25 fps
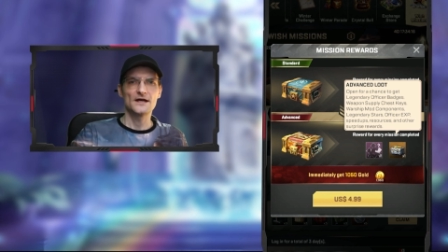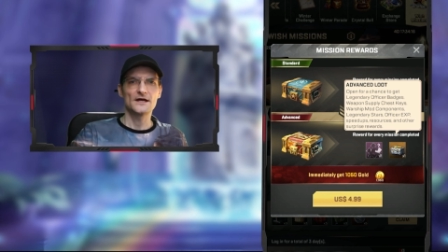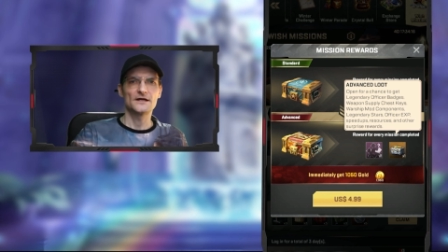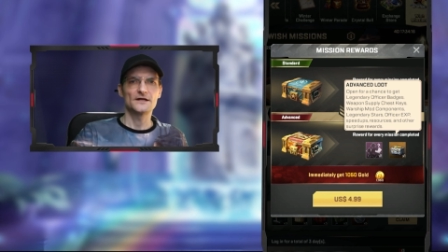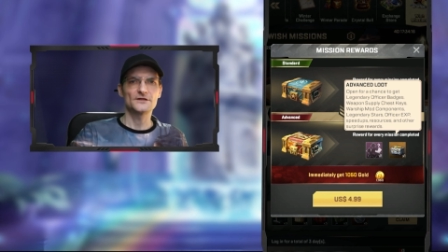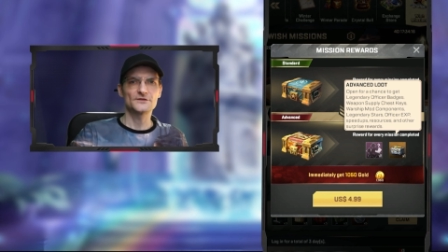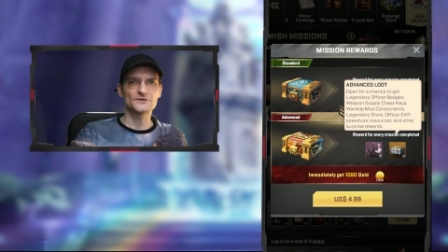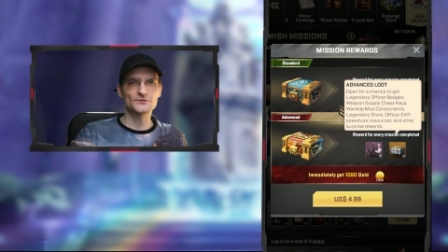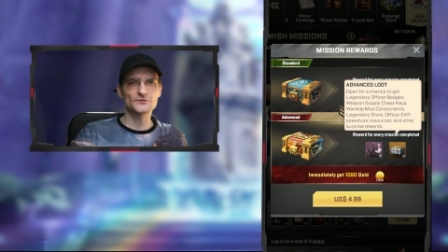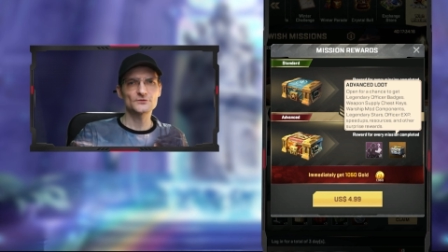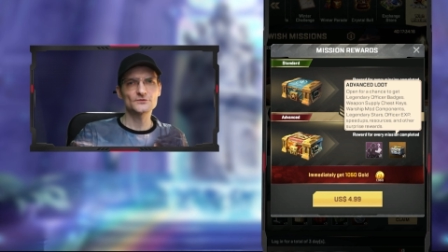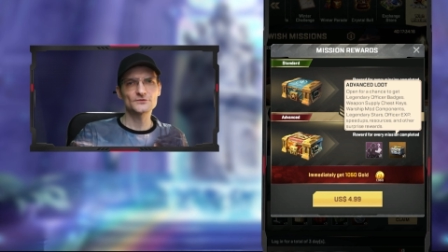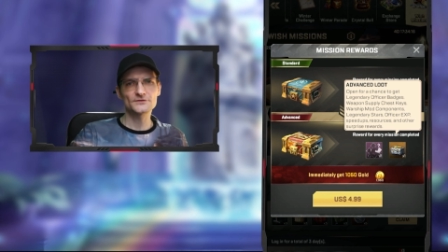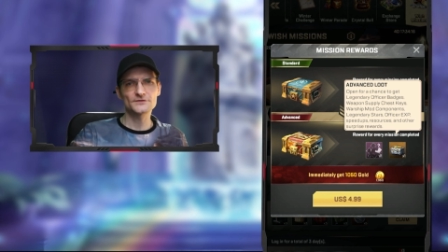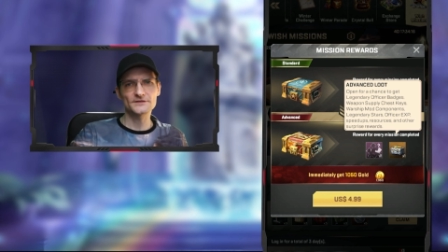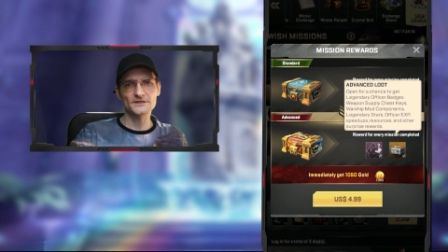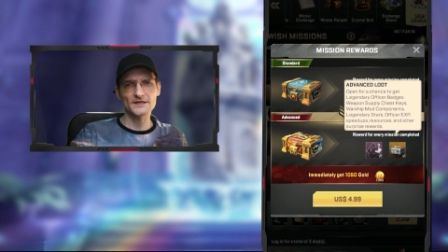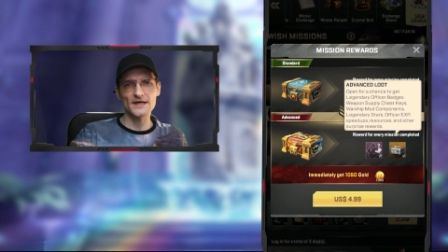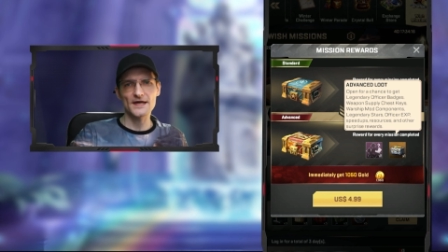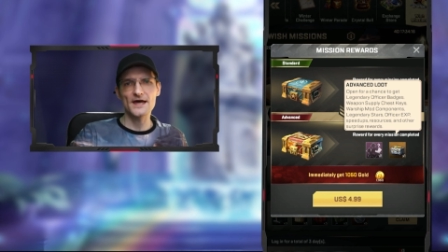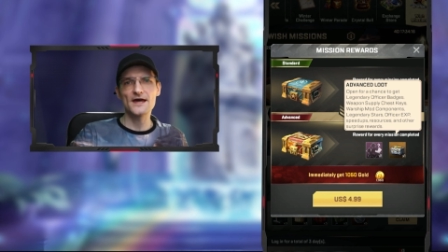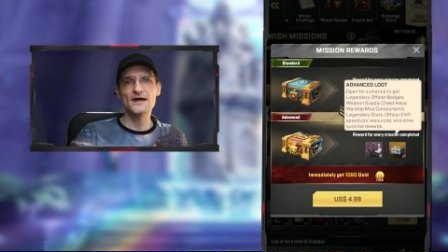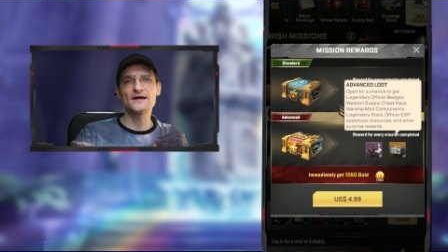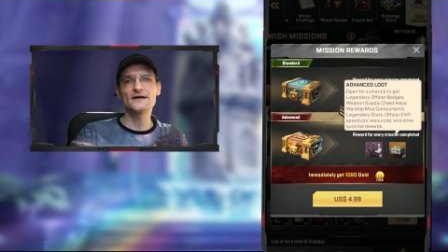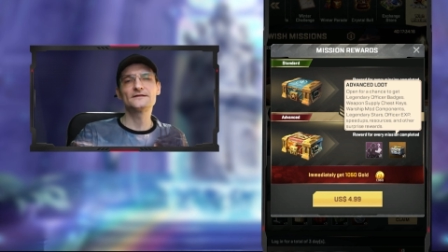resource
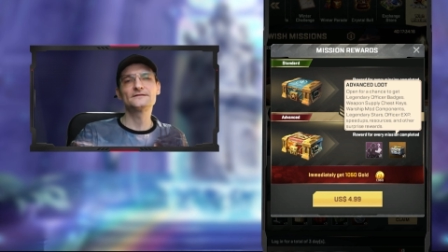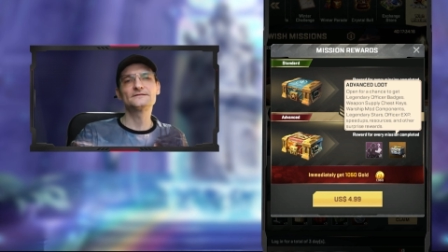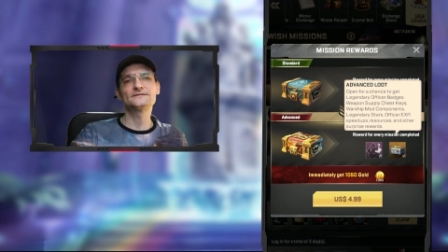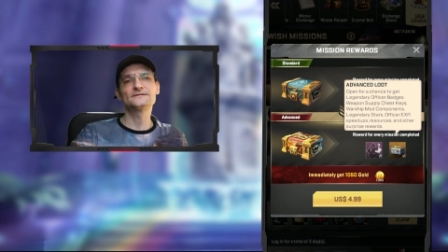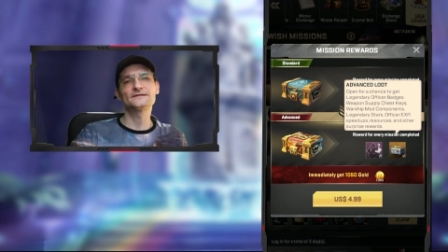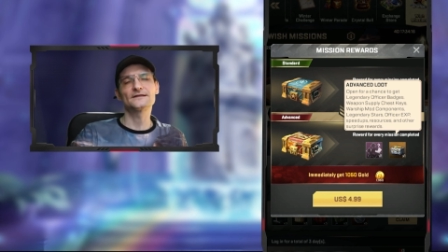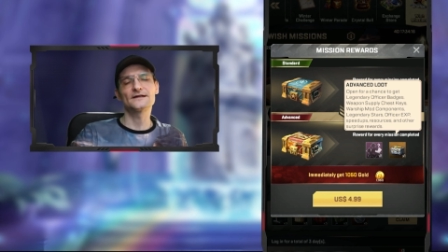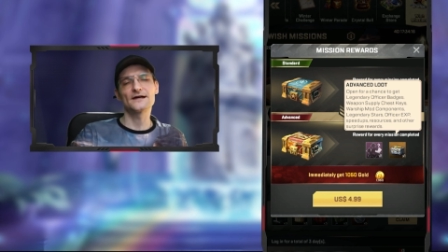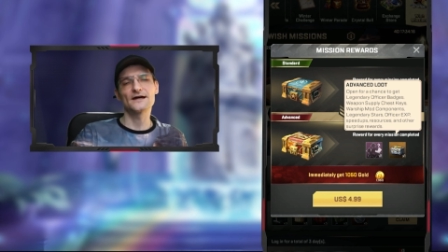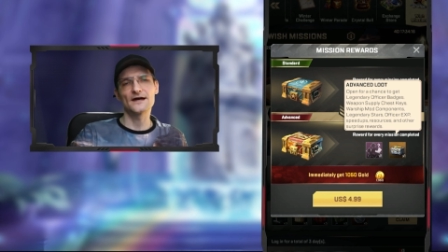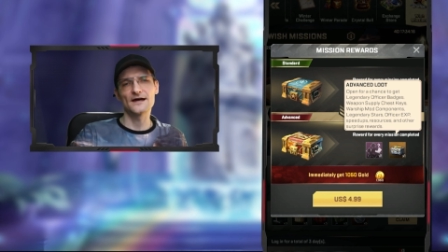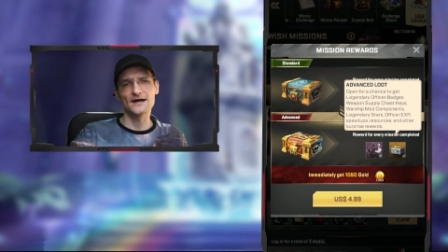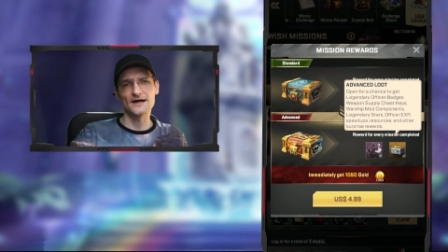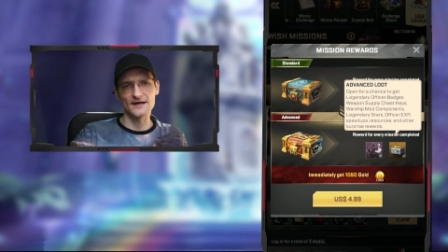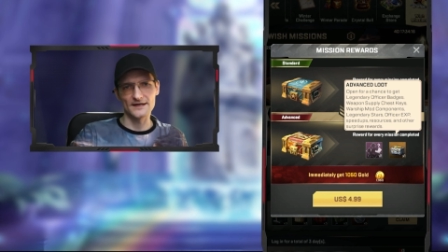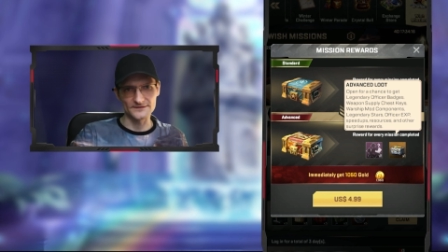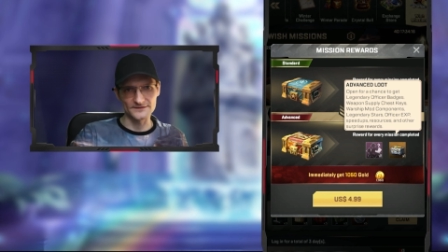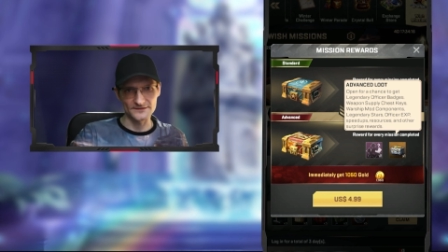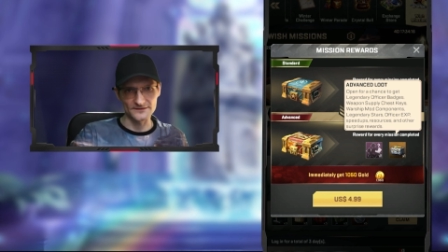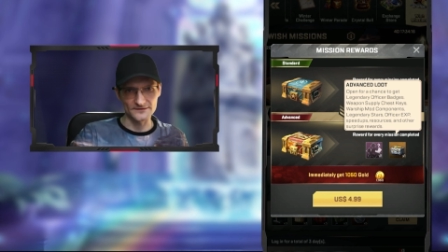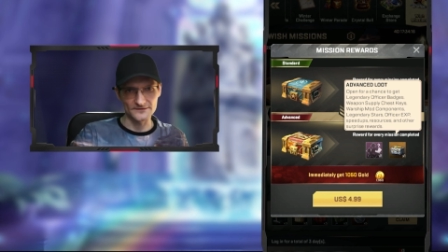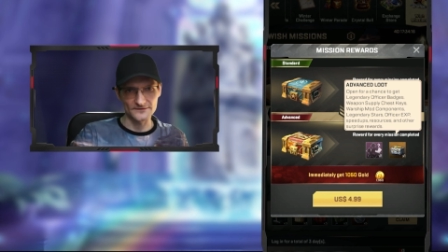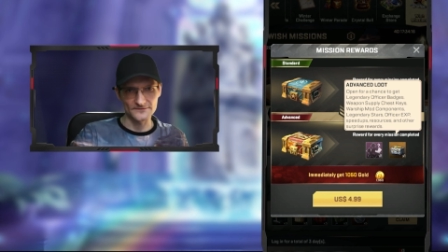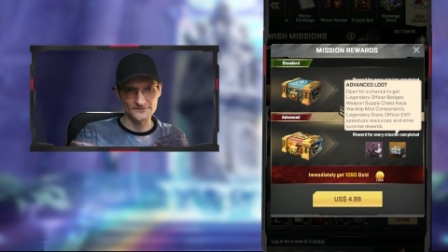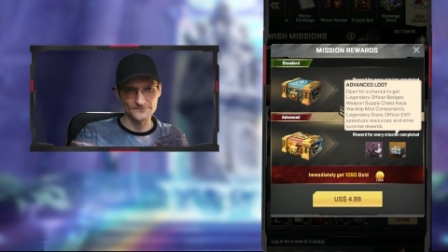and
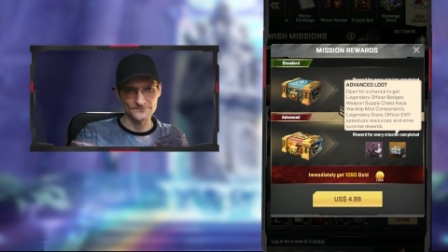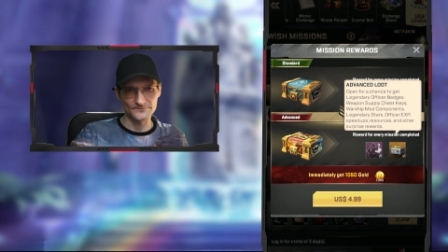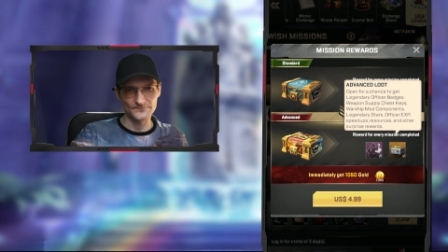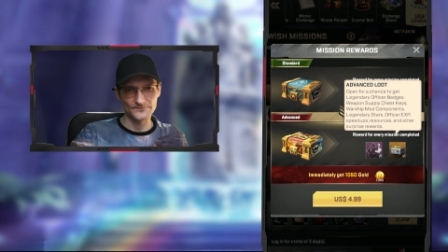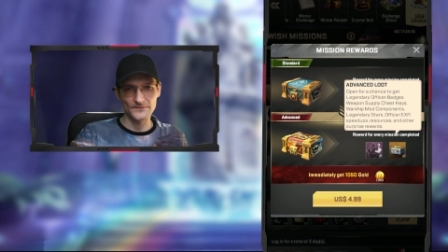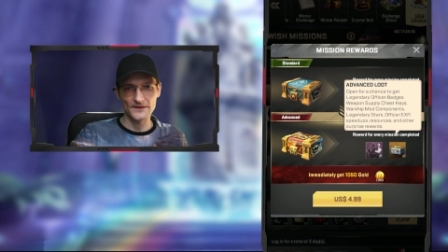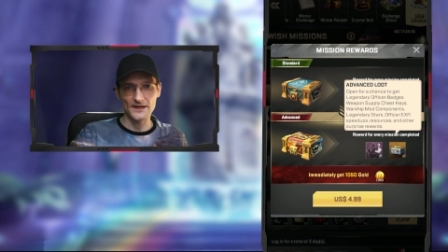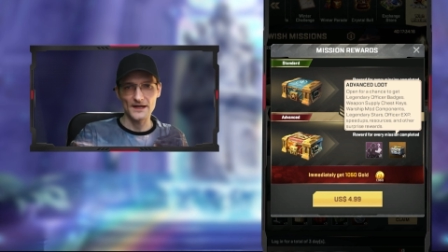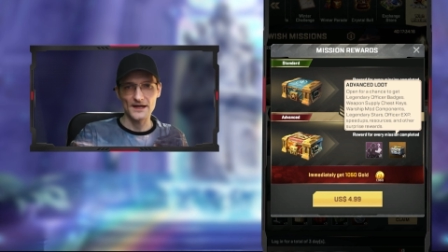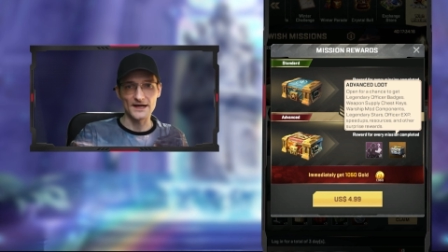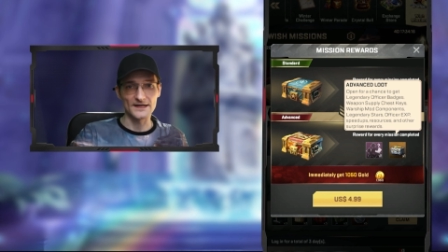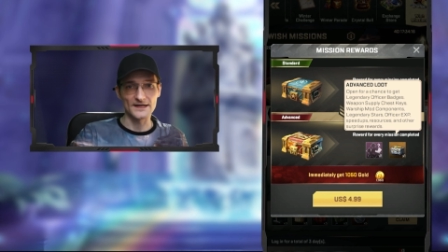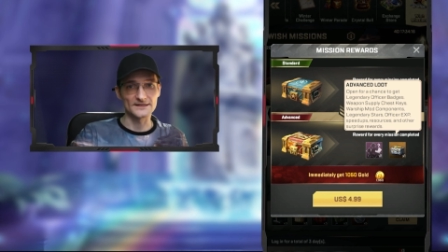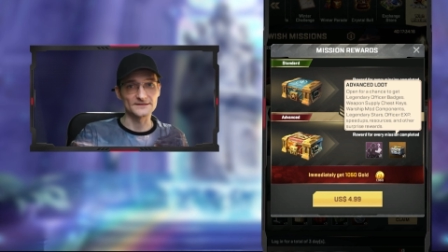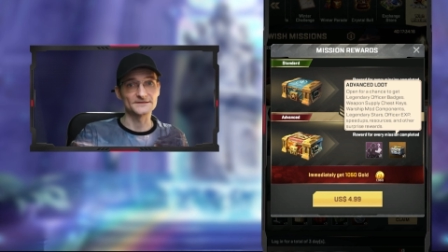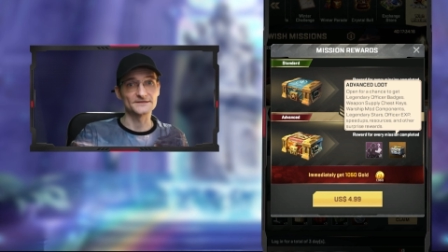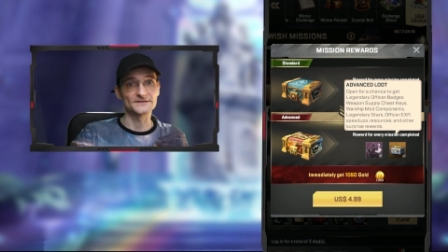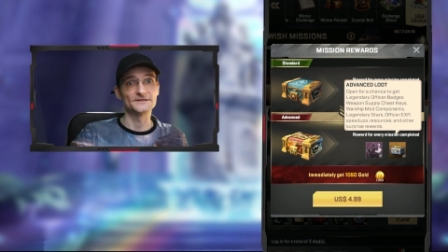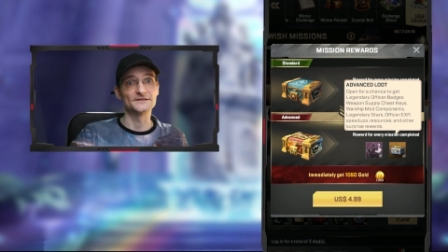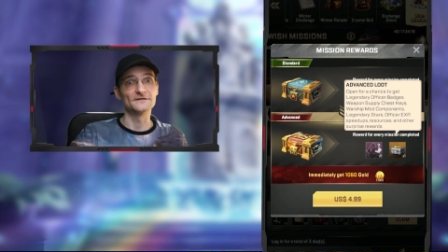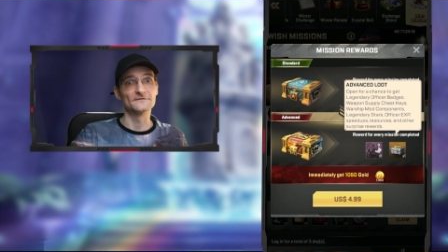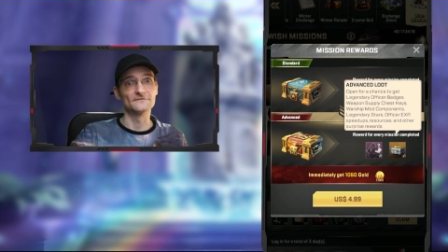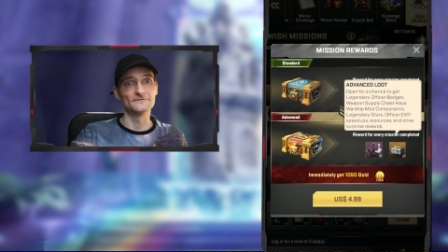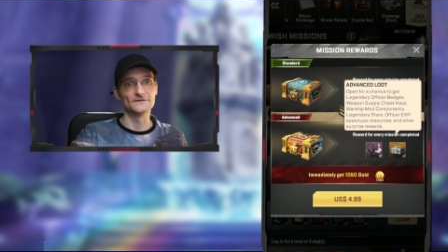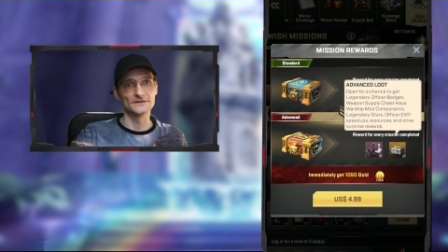other, as
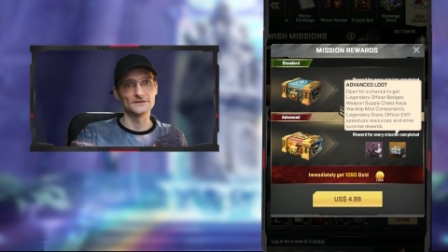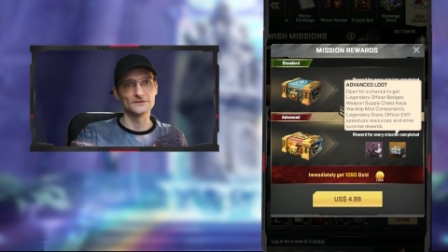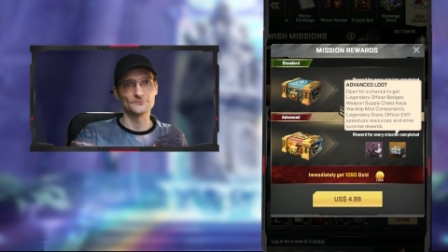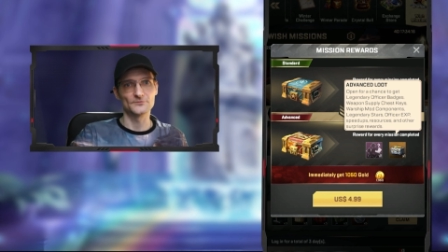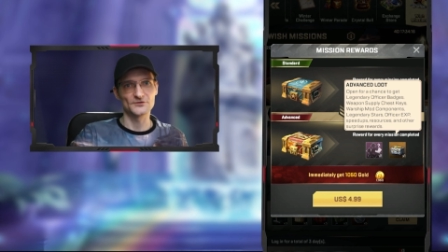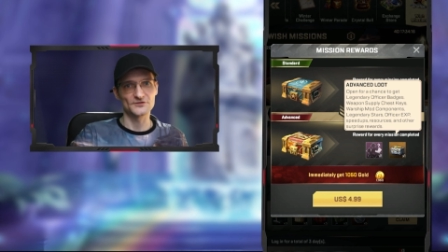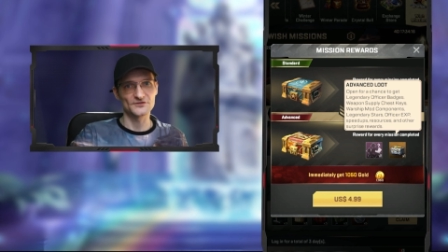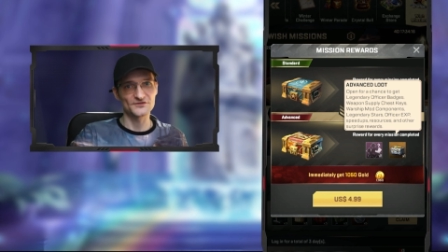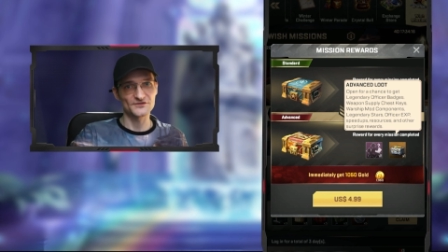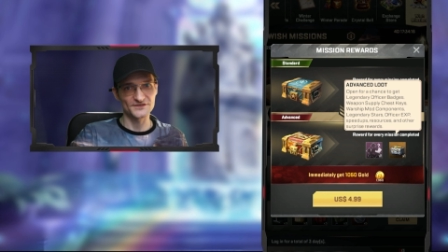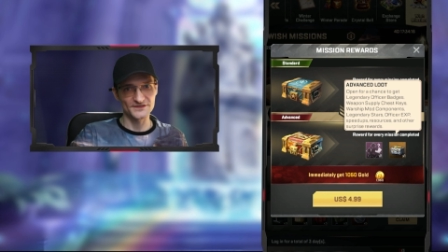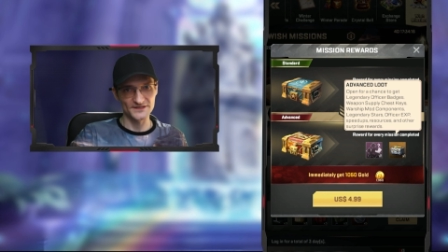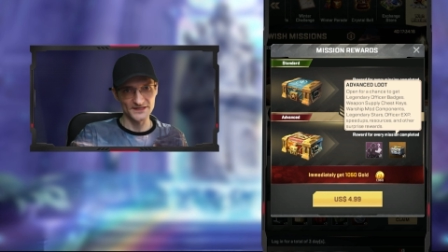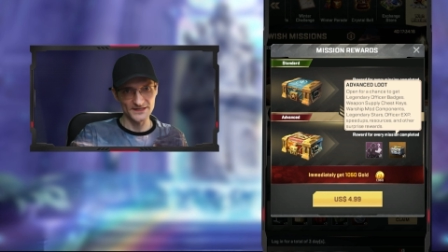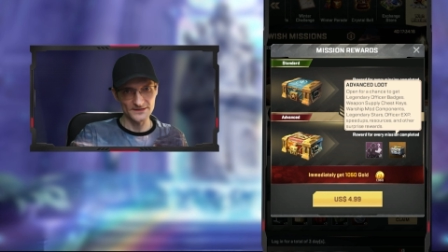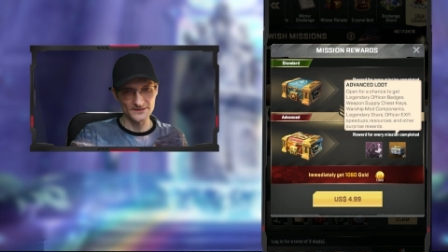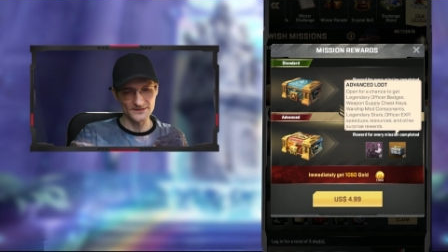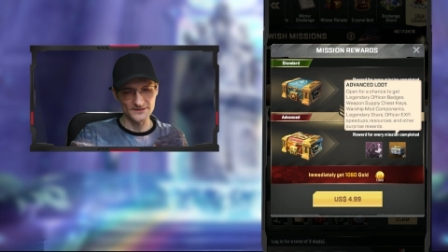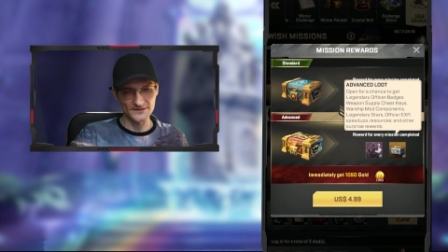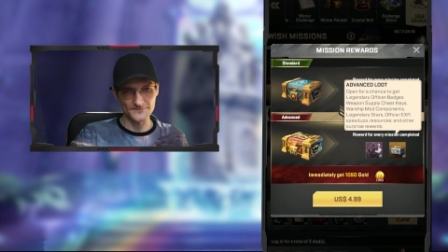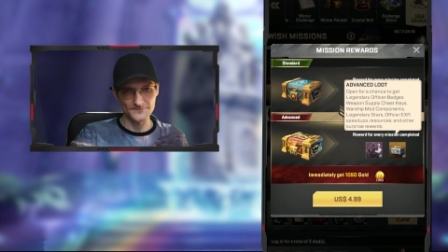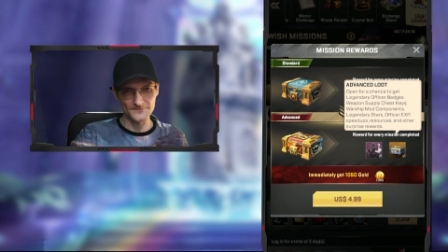developers say,